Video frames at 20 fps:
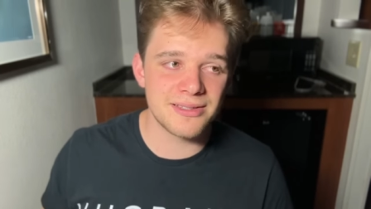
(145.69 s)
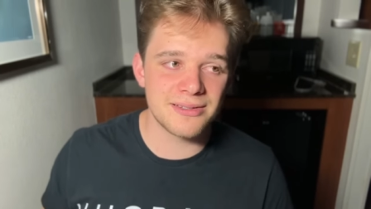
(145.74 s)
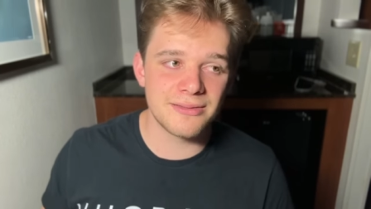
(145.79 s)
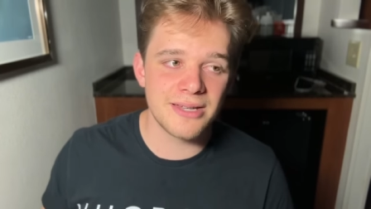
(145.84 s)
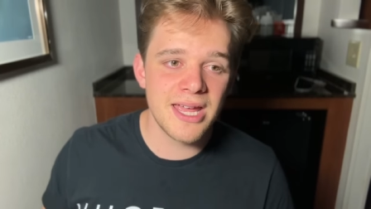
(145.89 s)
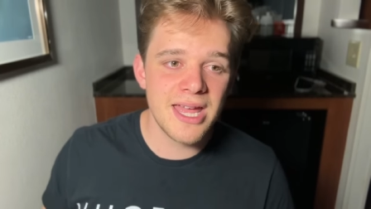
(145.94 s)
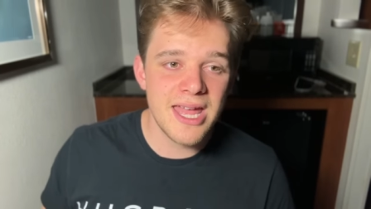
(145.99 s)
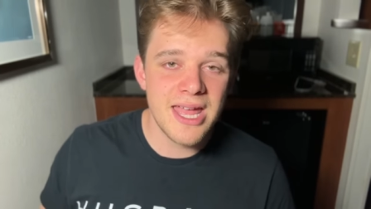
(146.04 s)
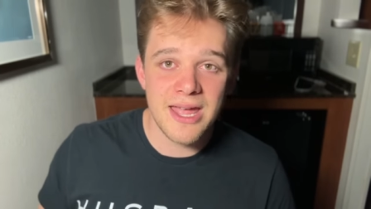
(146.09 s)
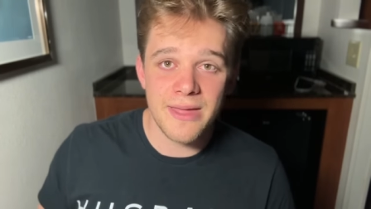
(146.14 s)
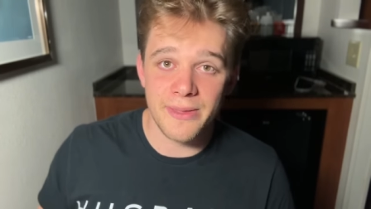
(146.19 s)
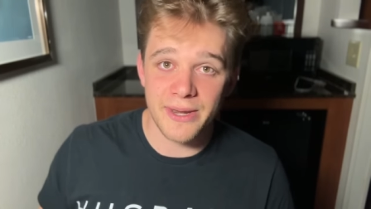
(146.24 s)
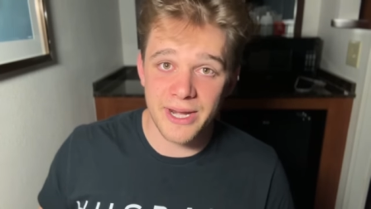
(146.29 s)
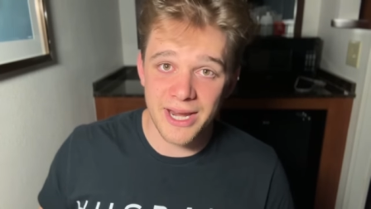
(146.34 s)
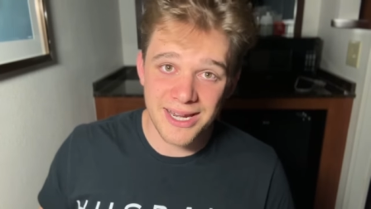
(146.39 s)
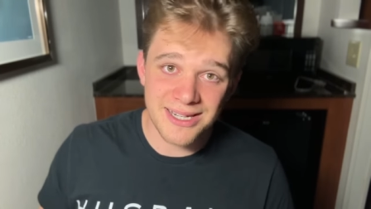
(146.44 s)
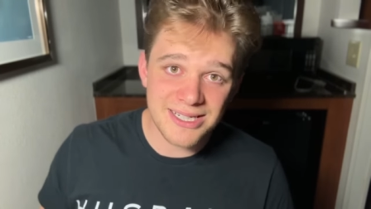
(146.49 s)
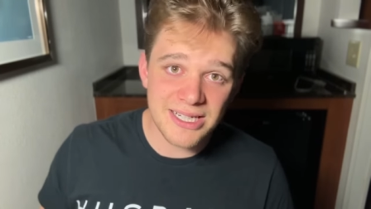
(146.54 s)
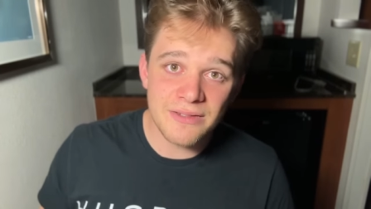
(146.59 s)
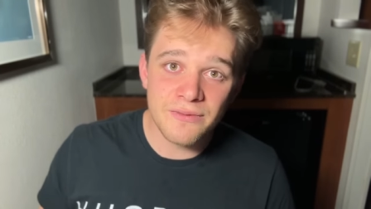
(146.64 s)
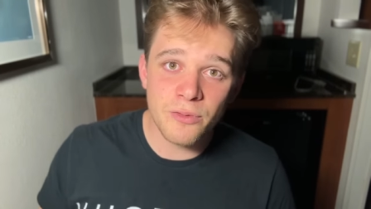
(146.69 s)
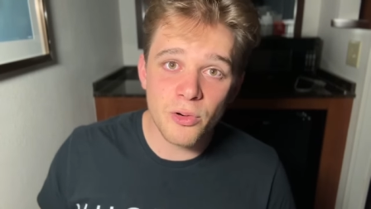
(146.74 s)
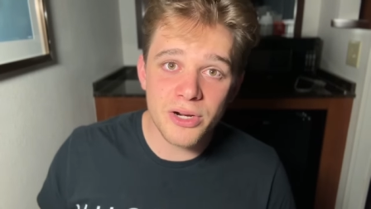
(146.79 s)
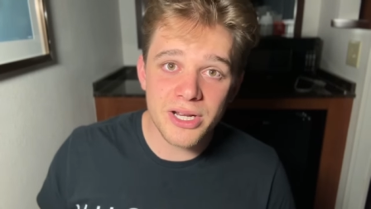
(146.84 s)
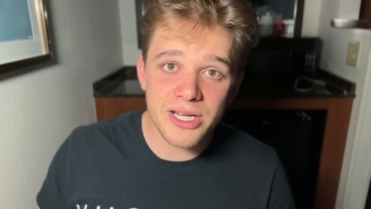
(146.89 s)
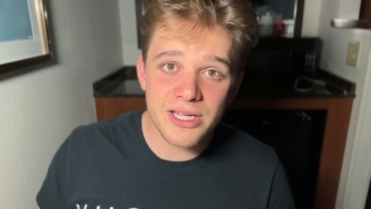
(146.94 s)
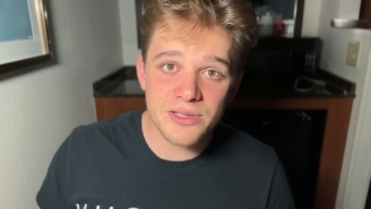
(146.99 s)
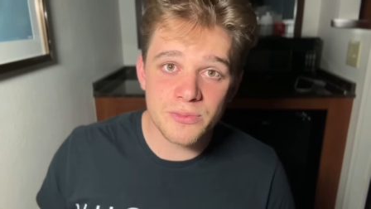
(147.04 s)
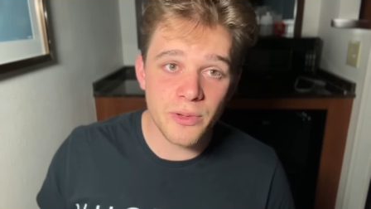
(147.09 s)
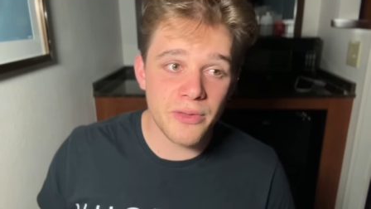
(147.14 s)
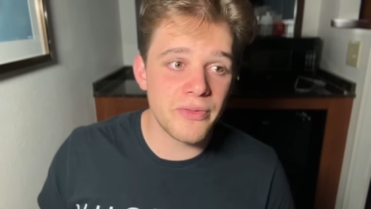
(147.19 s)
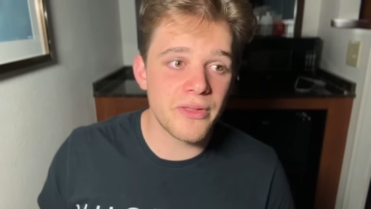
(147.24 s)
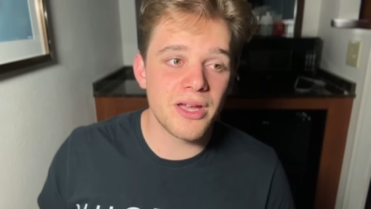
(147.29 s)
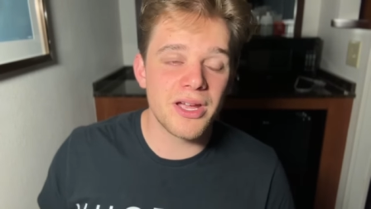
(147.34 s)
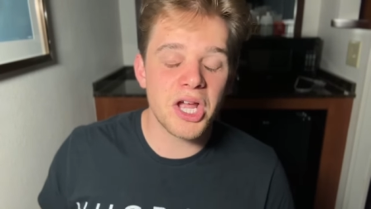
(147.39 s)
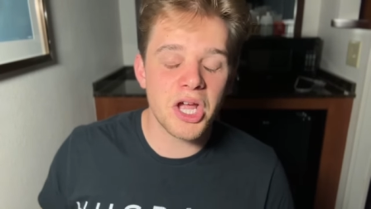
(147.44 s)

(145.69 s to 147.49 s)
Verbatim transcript: in the nineteen forties when the